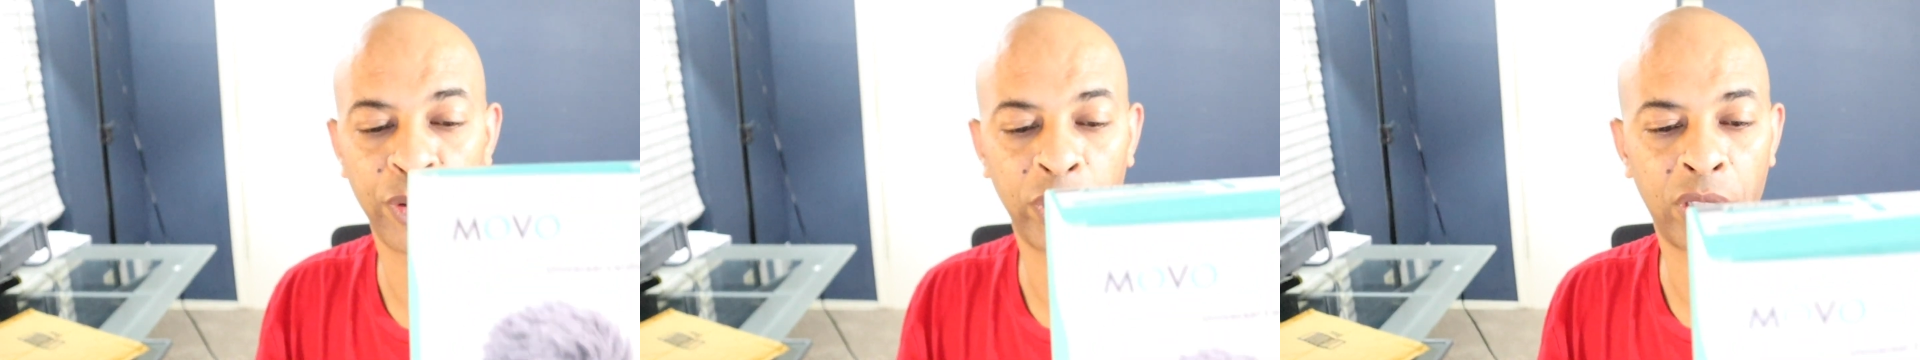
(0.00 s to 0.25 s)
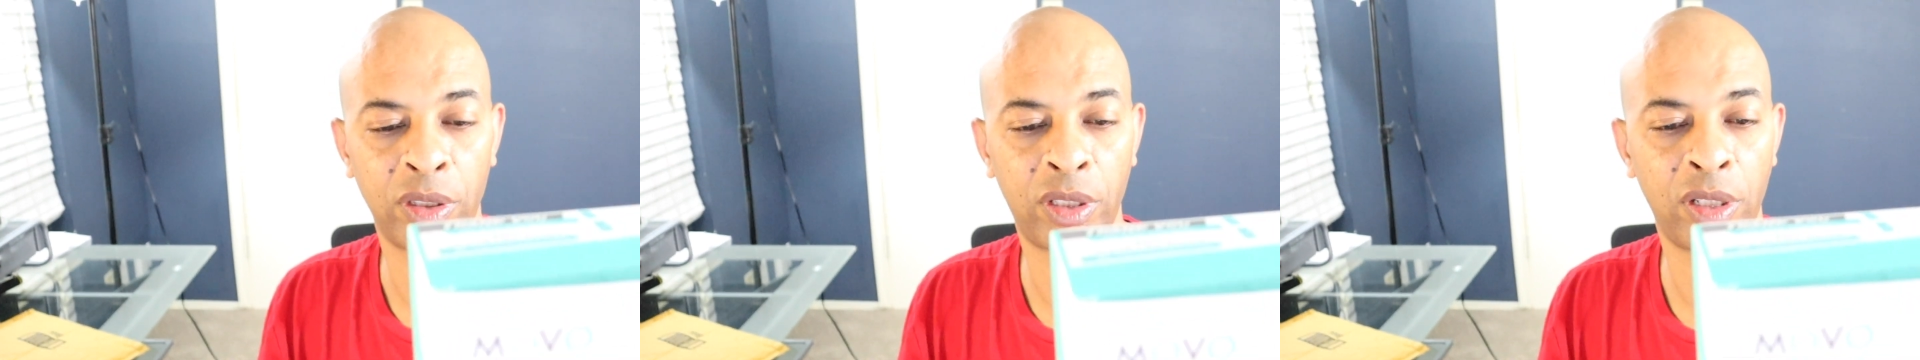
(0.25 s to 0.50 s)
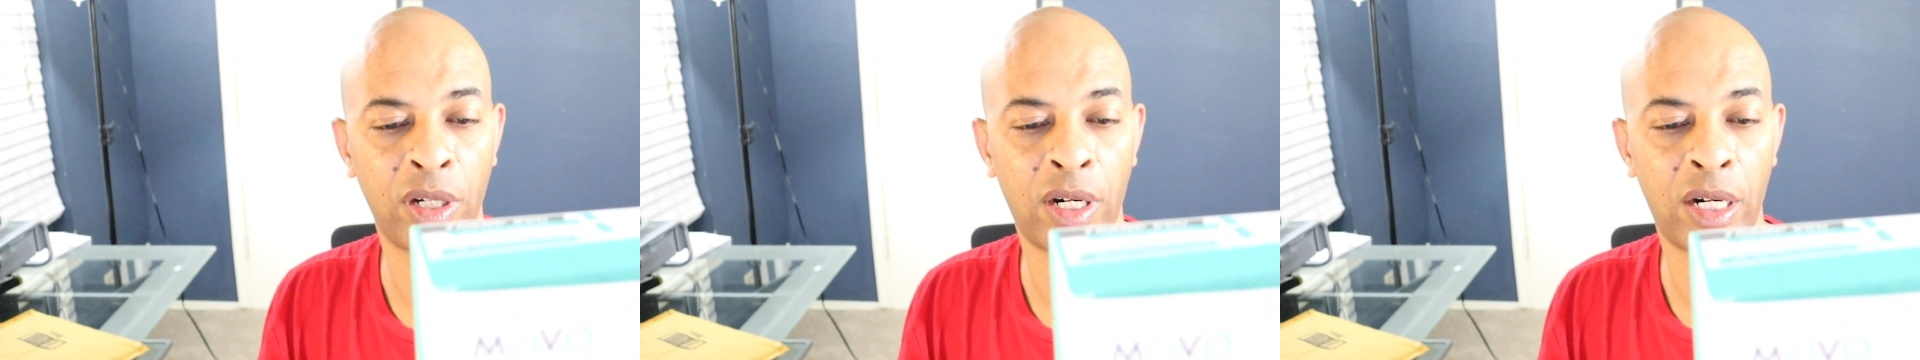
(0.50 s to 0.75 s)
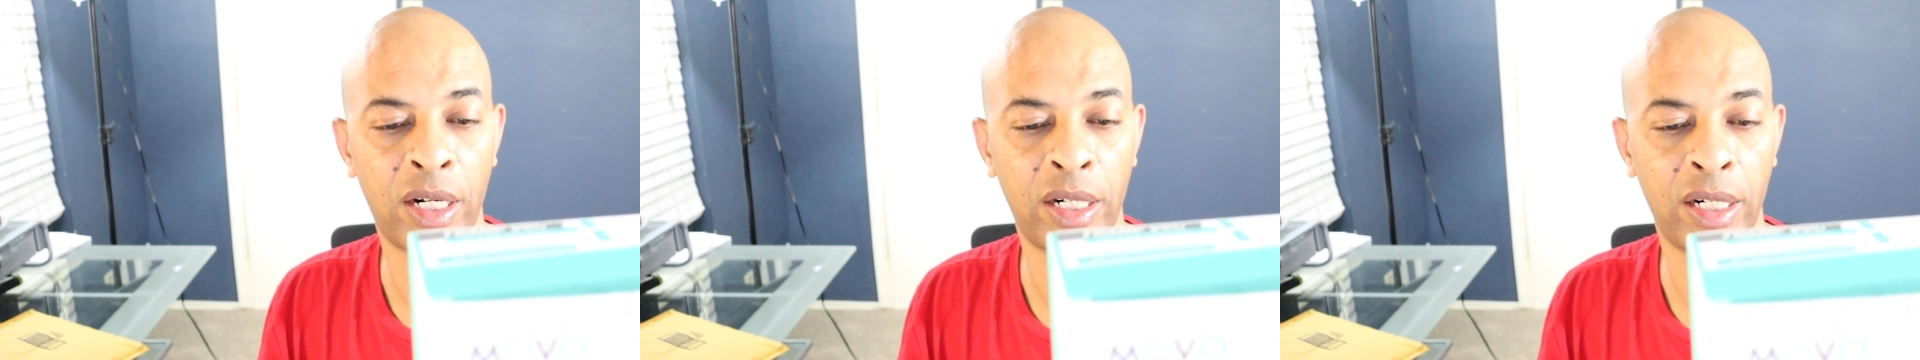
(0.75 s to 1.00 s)
with the
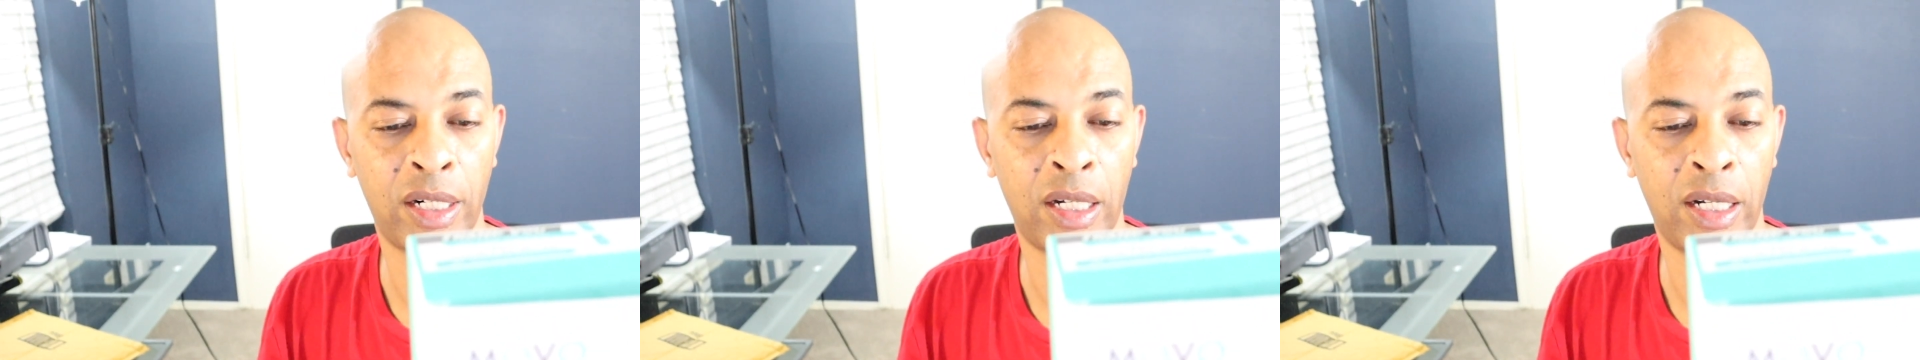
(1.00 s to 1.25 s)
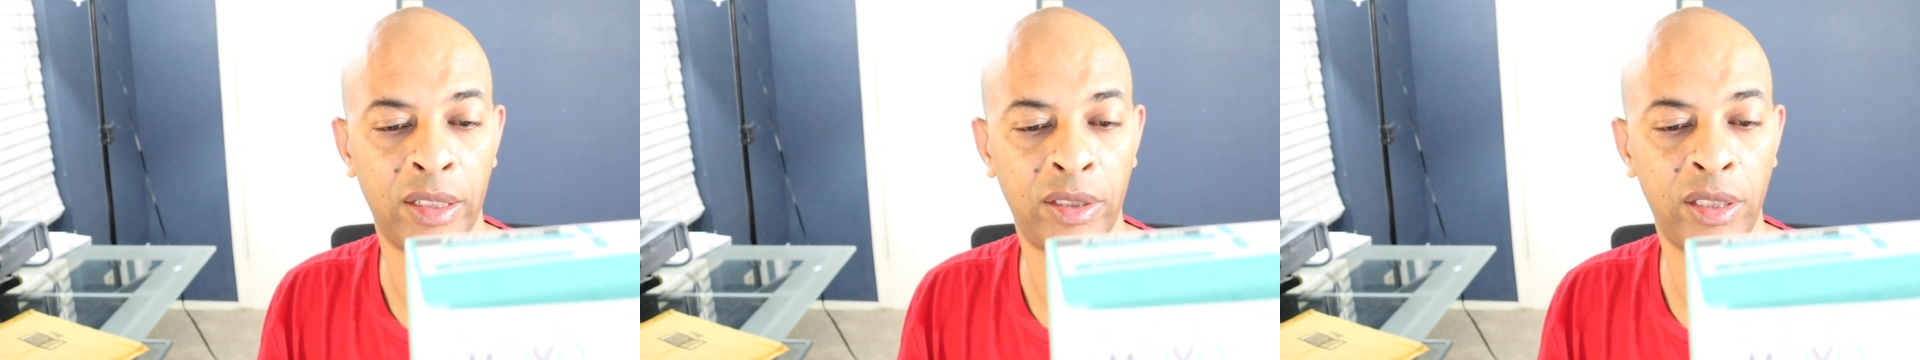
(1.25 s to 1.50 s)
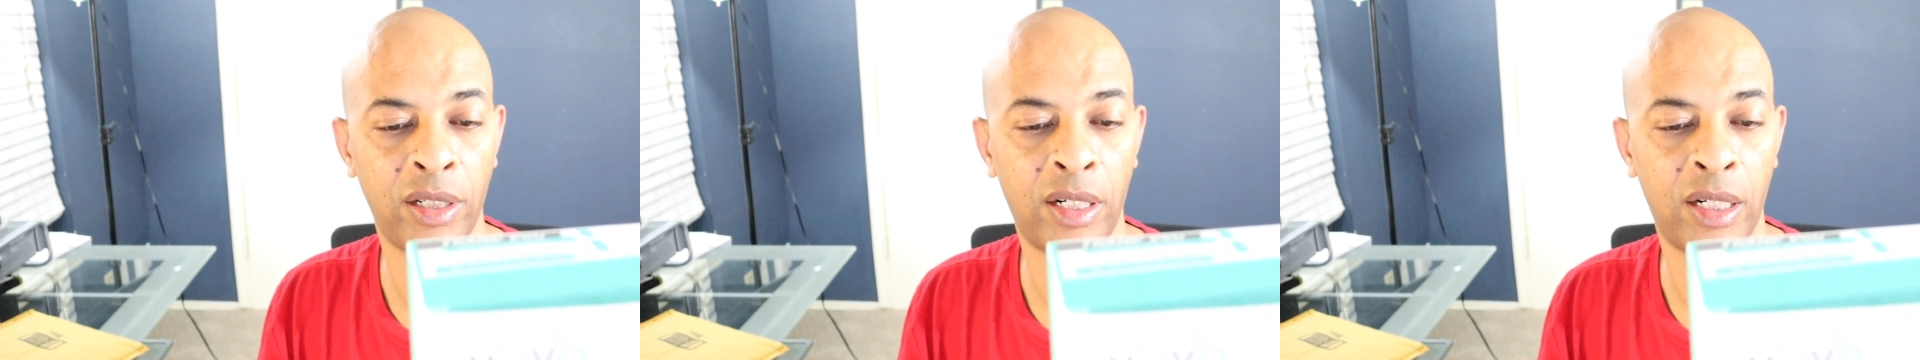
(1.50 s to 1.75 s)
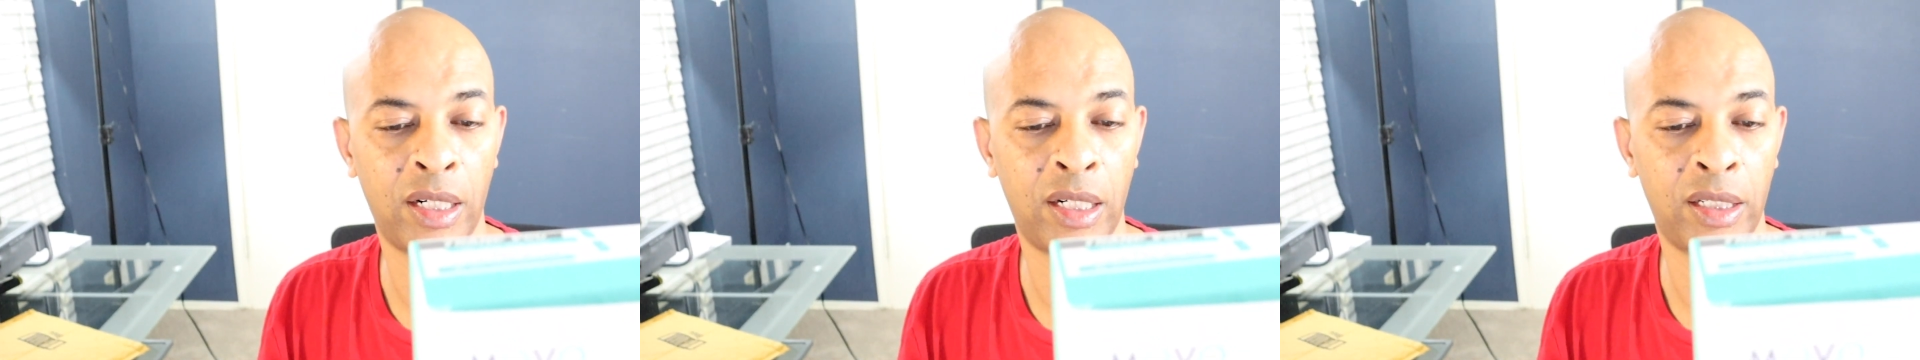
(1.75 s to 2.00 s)

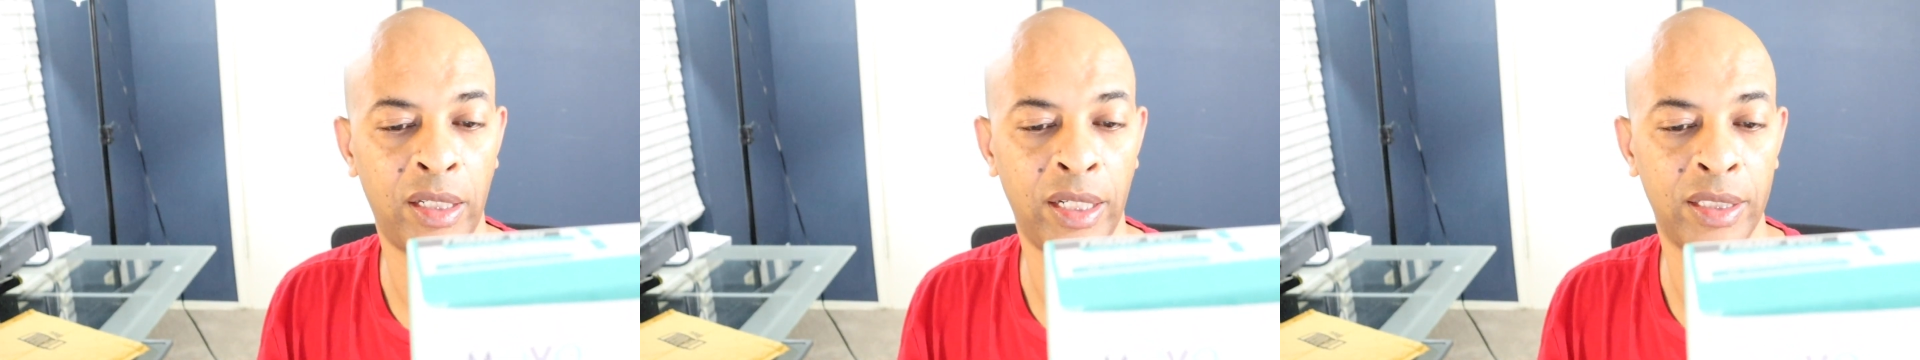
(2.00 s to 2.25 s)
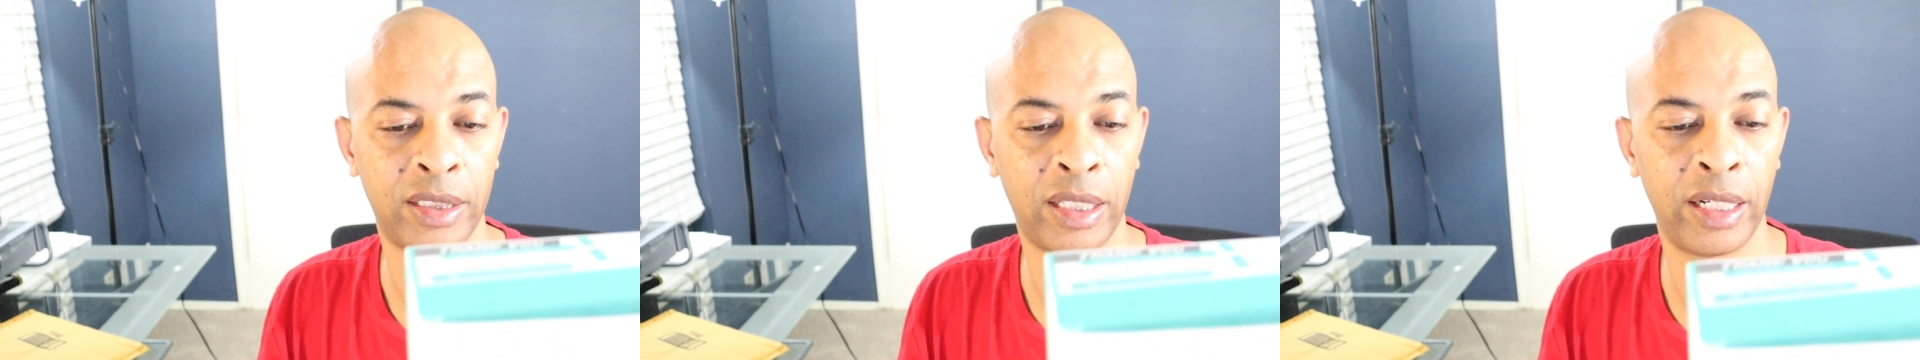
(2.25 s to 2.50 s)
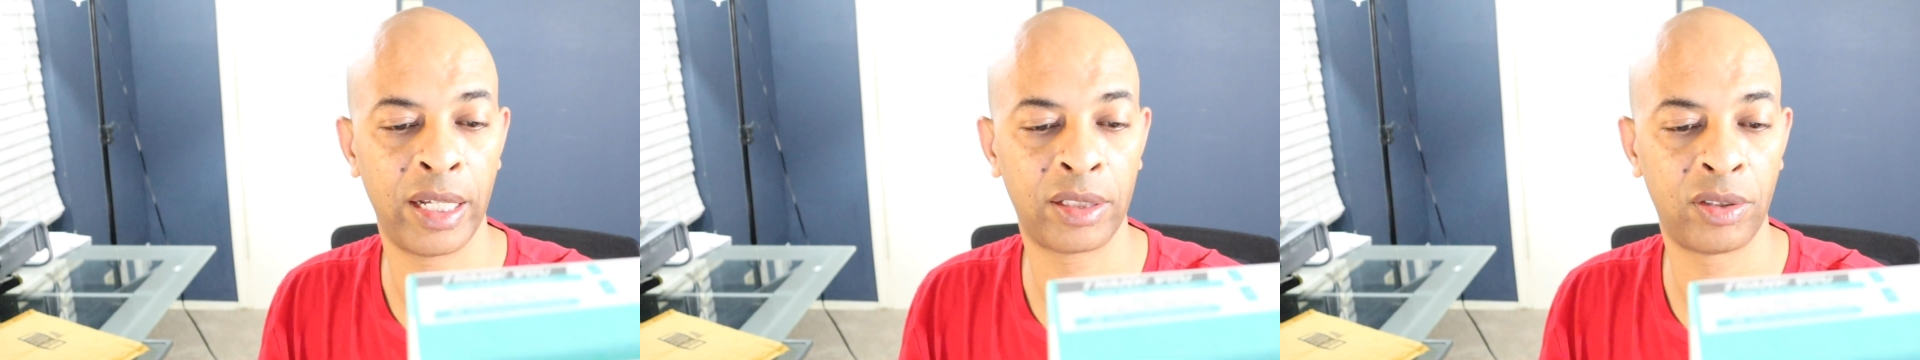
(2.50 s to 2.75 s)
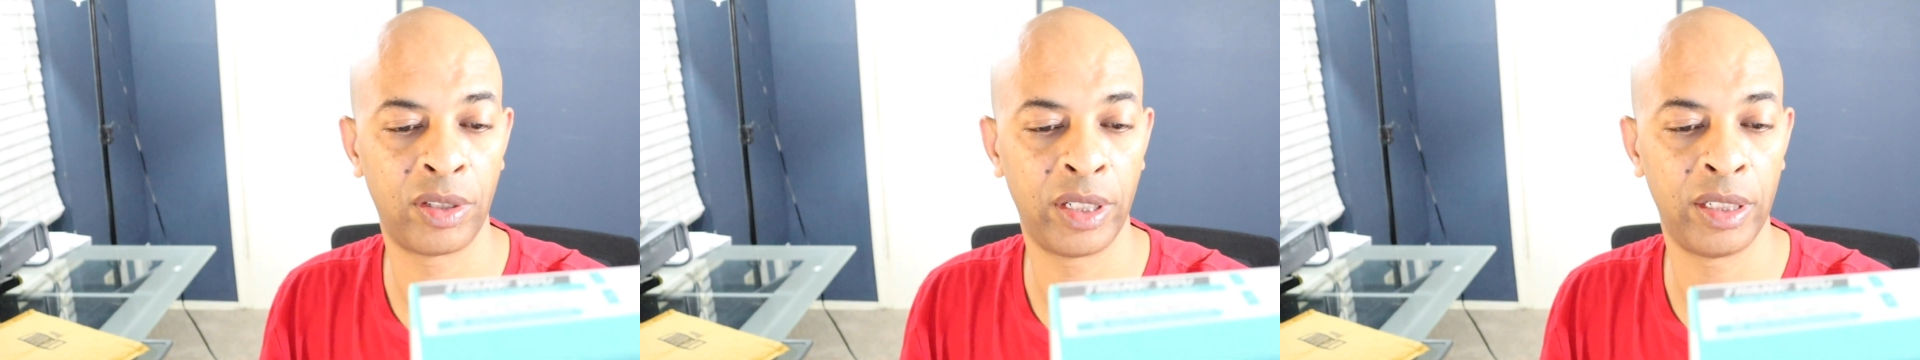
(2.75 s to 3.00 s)
TRRS
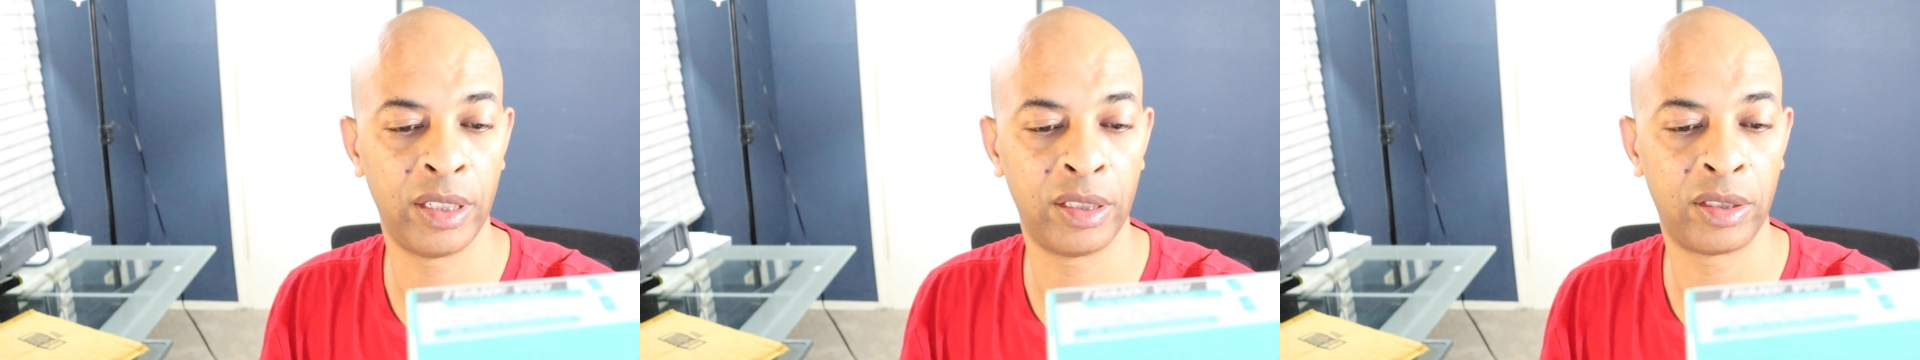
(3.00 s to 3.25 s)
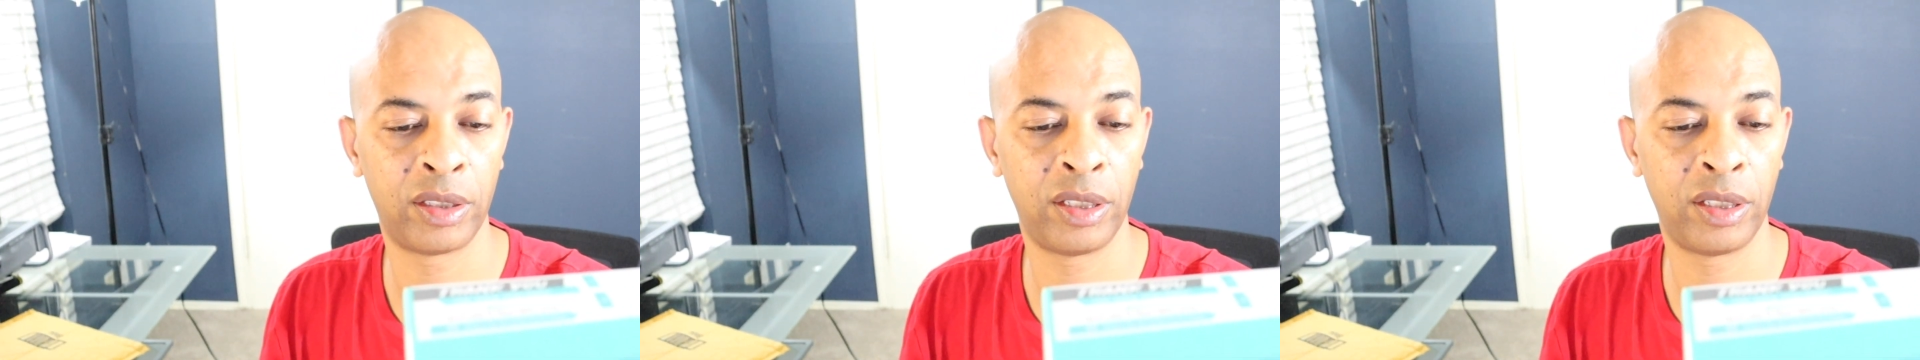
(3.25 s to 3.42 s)
connector and the